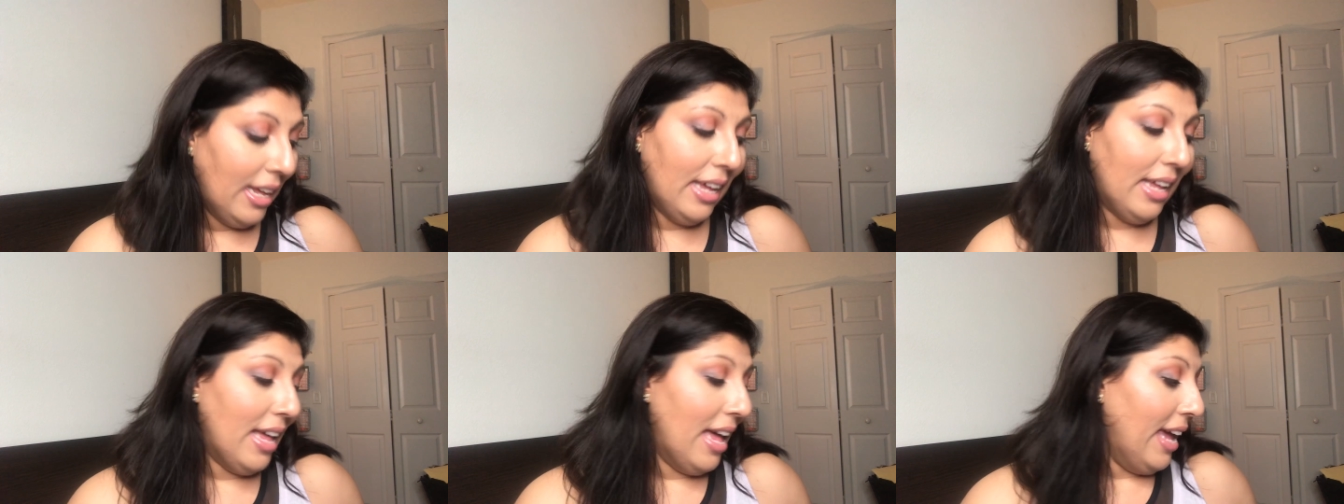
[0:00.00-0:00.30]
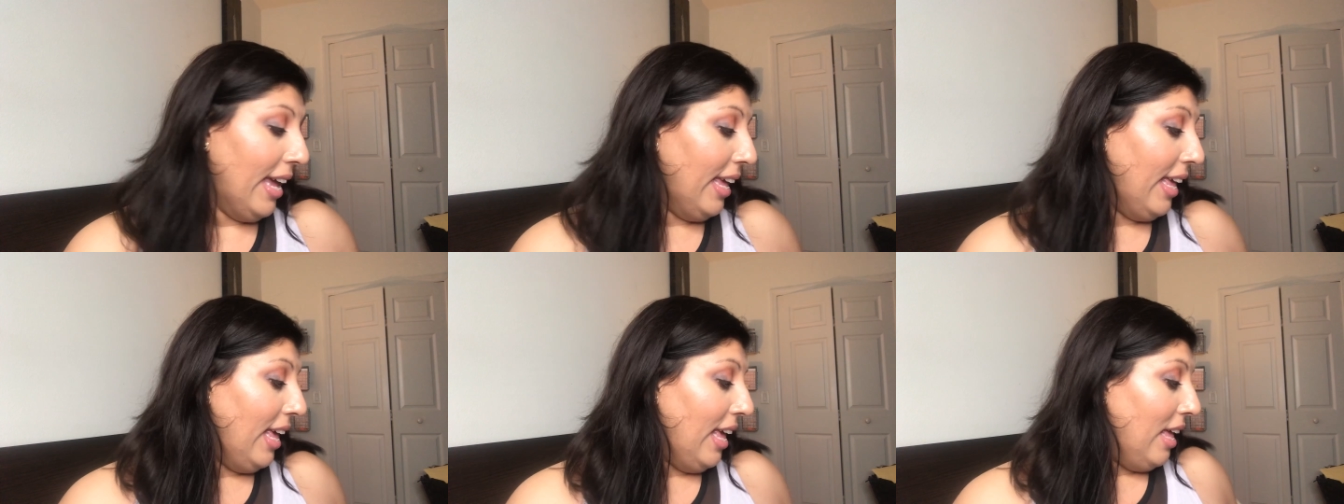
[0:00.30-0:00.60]
Like,
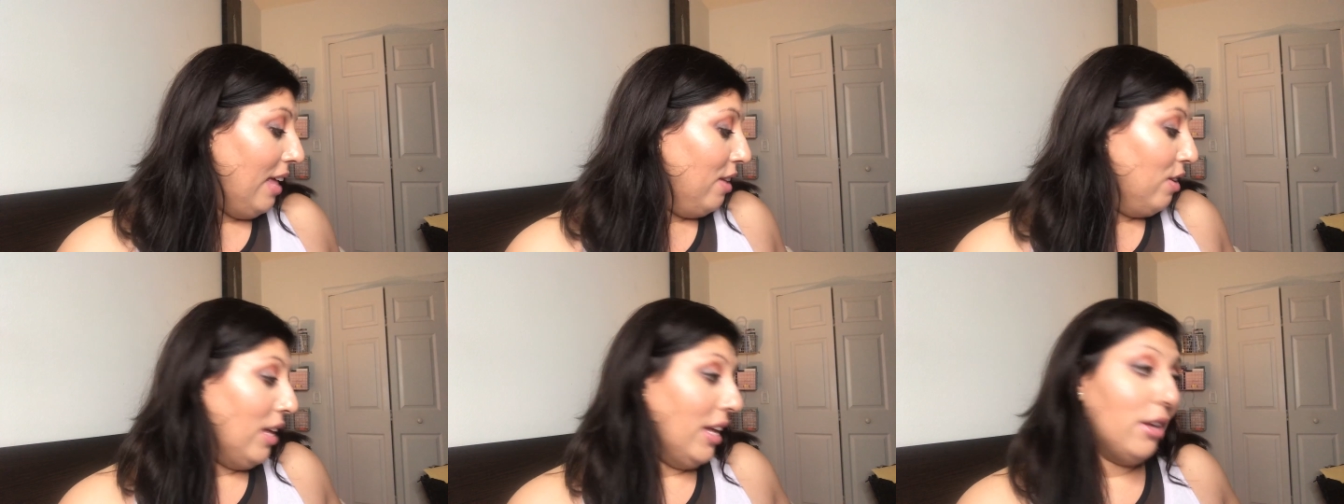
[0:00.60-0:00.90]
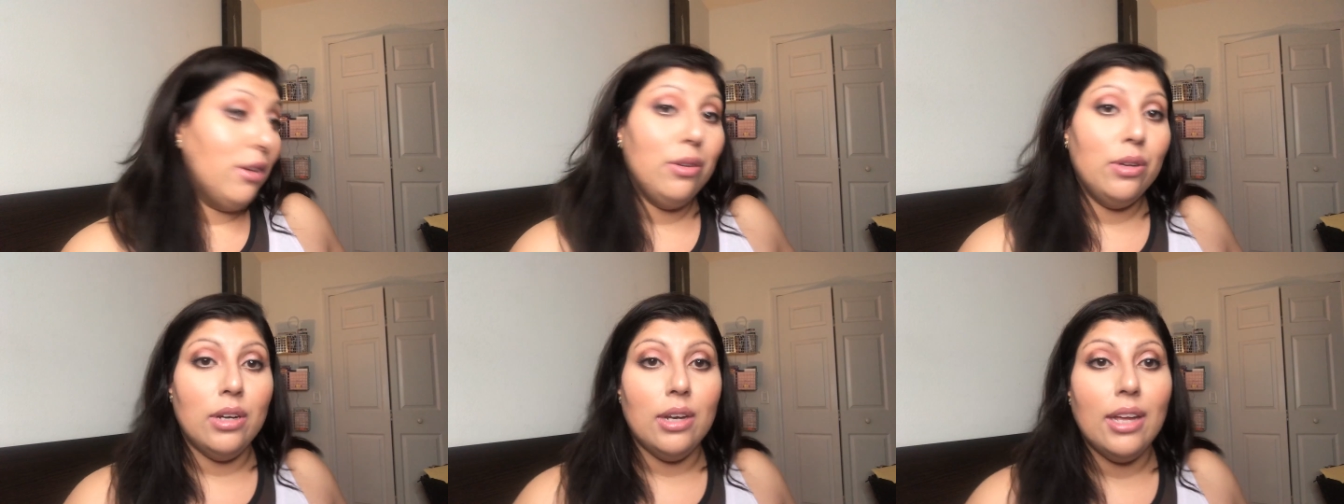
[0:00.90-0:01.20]
I
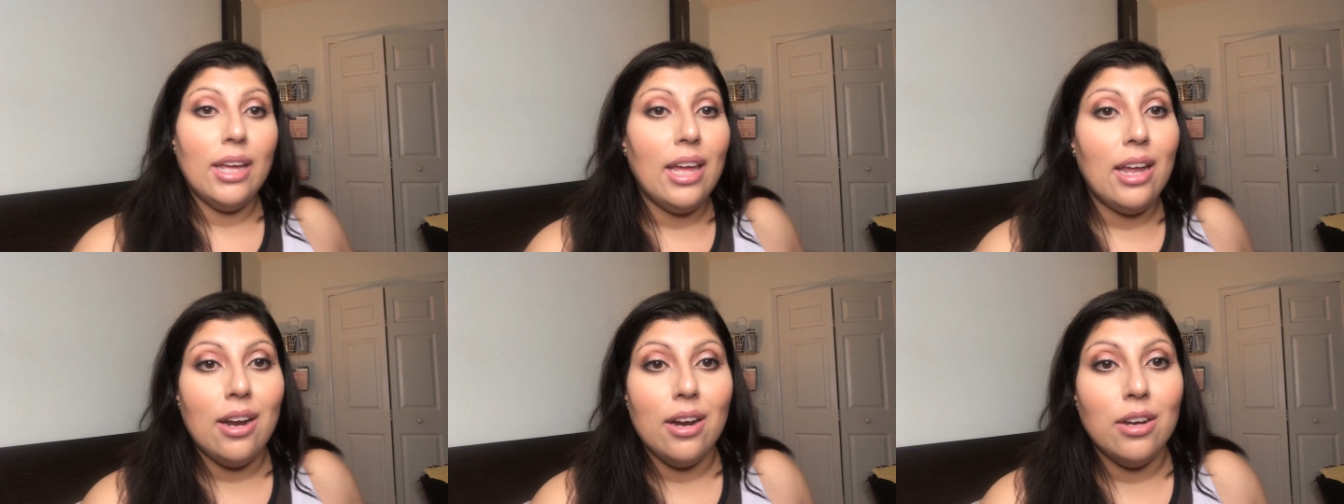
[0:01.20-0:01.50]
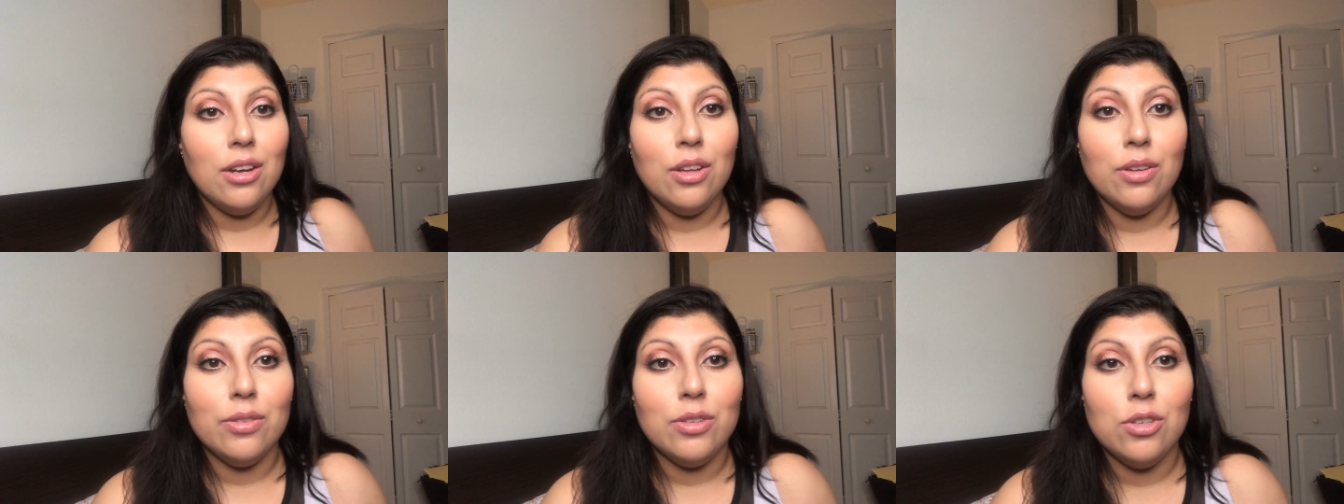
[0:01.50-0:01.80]
couldn't get
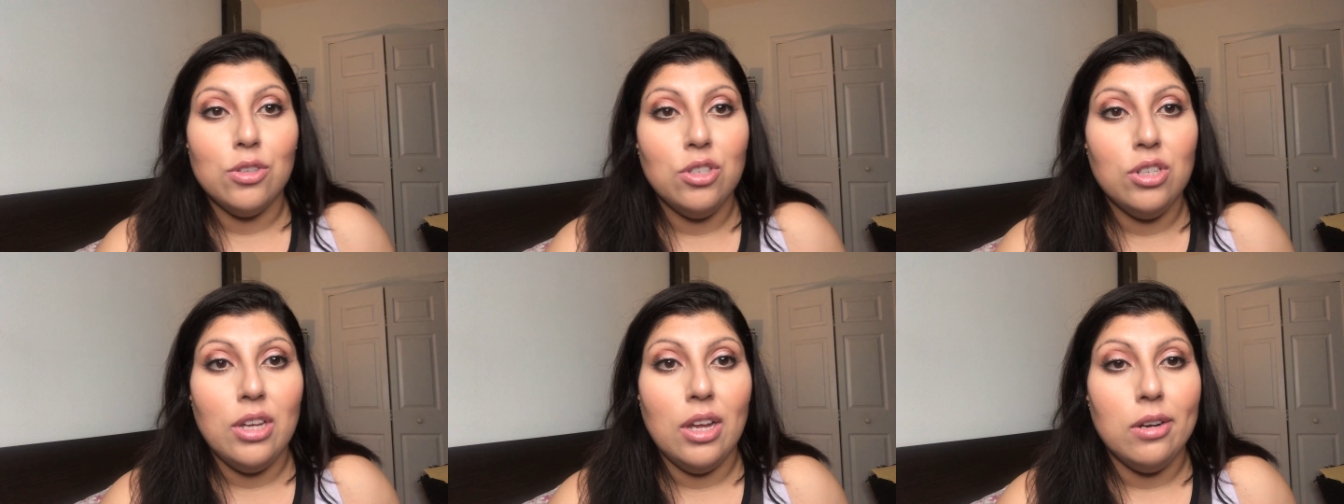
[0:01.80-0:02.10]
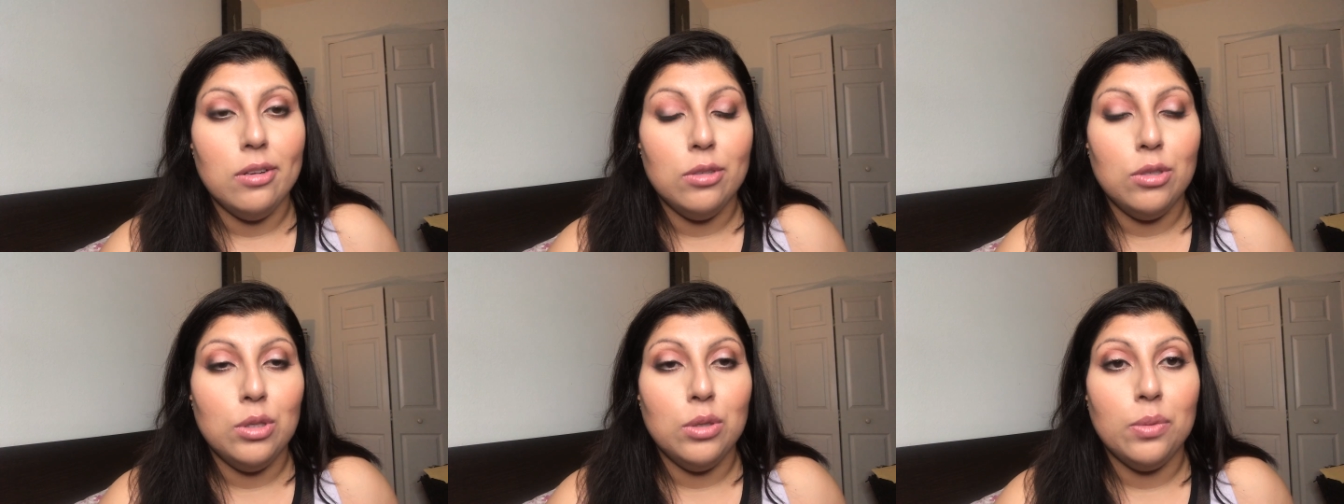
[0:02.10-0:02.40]
any of those
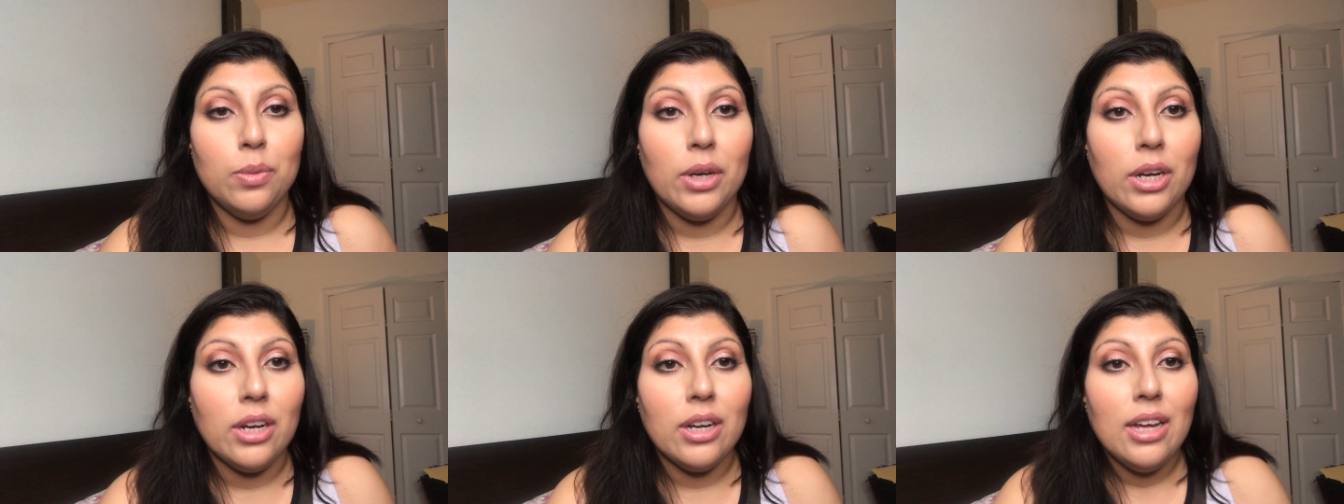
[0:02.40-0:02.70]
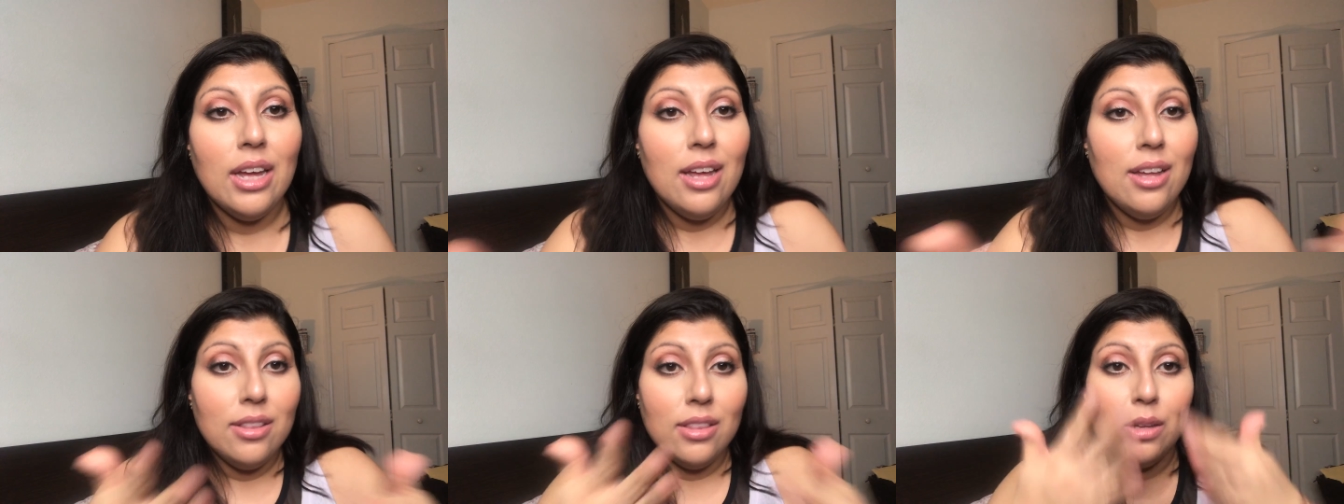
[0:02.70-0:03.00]
shadows to work.
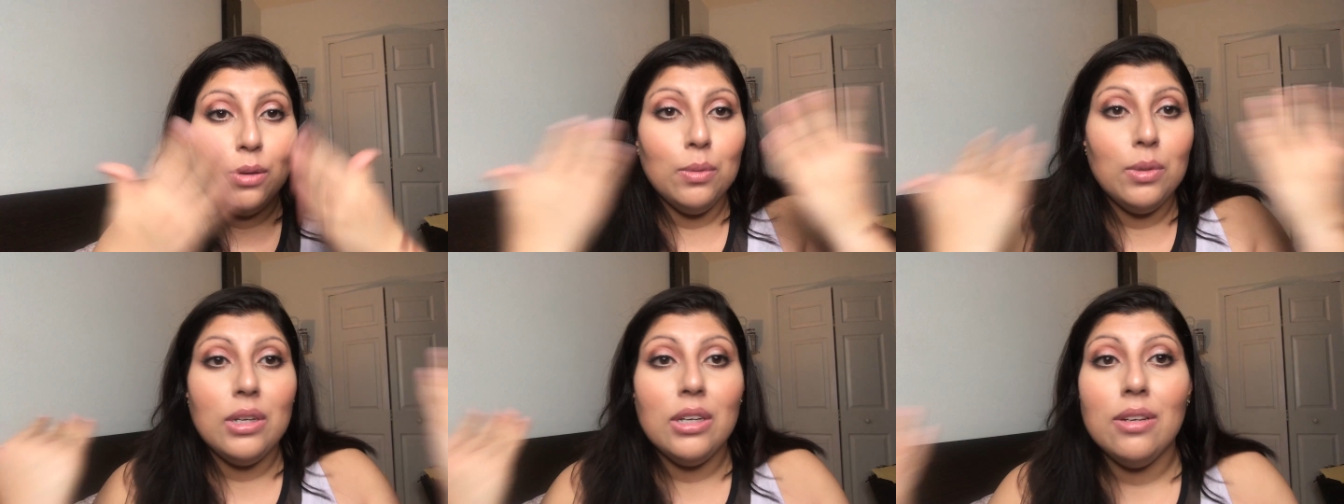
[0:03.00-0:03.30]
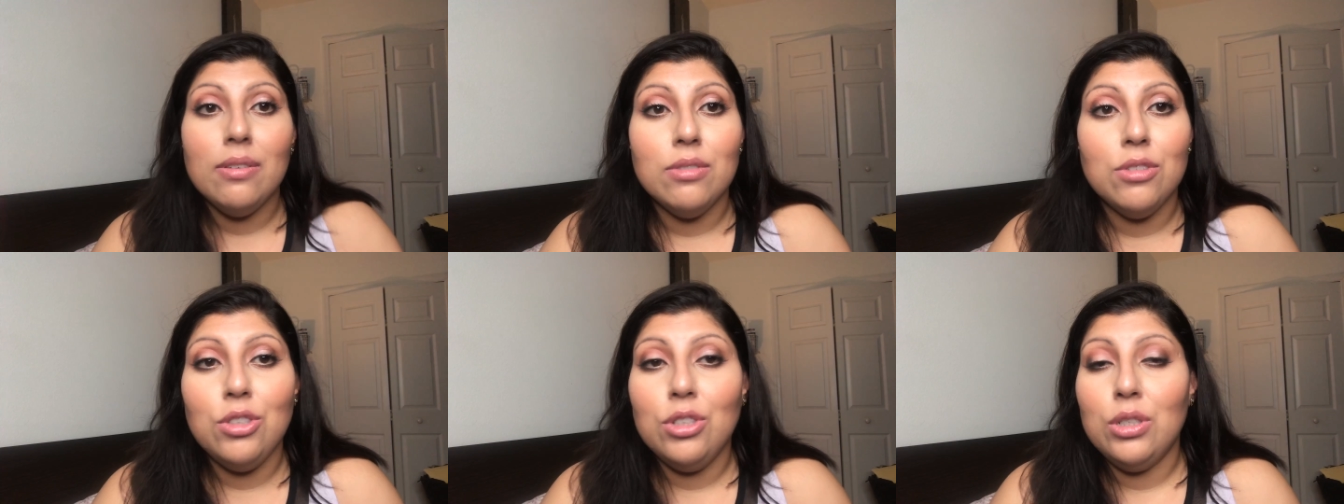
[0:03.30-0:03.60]
They
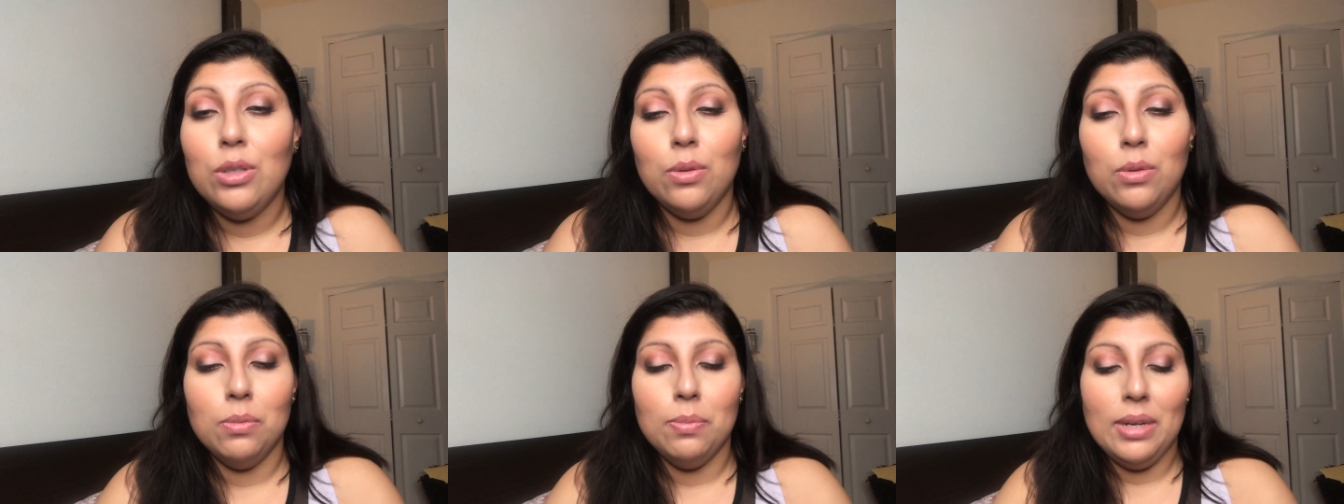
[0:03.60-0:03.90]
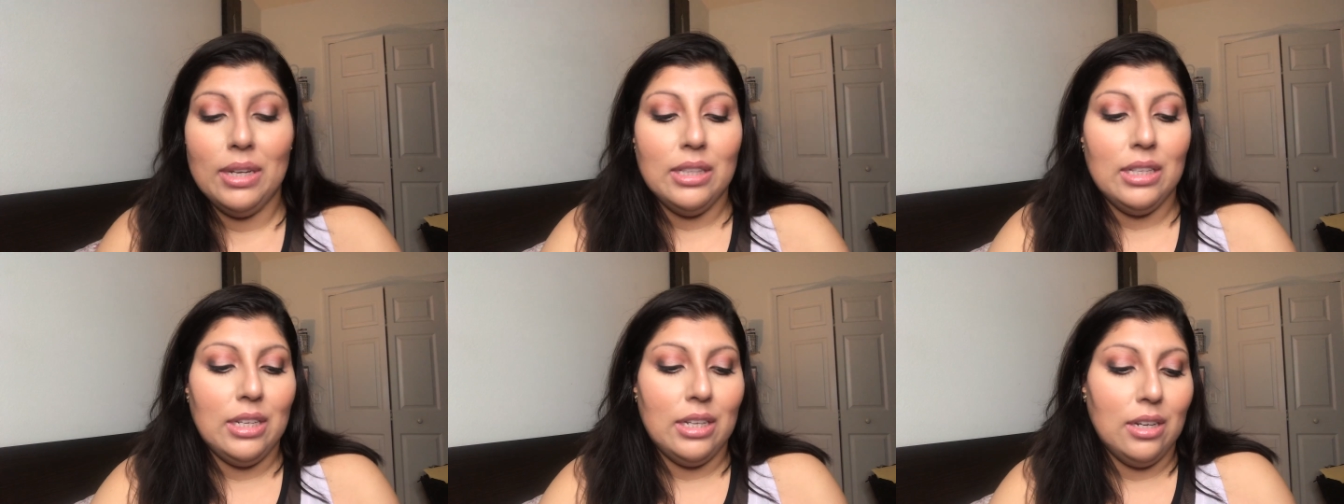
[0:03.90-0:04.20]
wouldn't even show on
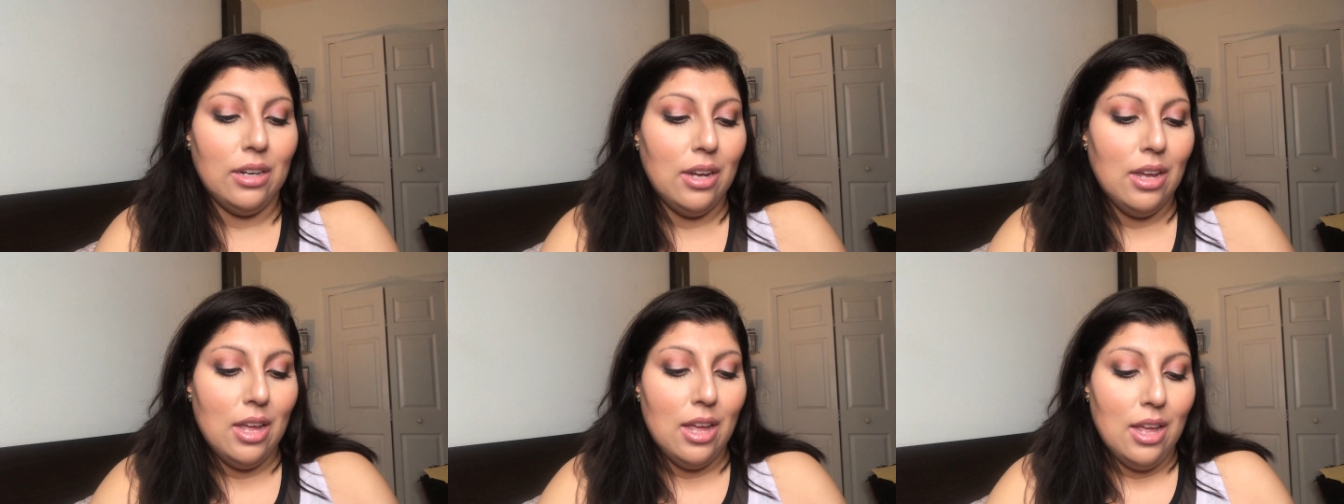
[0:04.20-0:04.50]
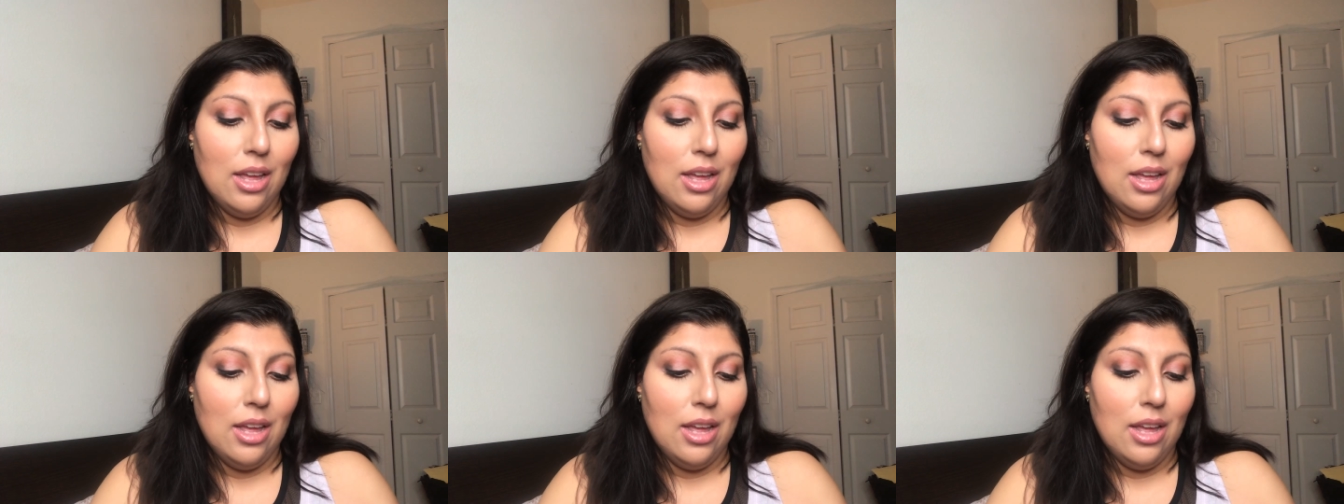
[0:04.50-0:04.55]
my lid.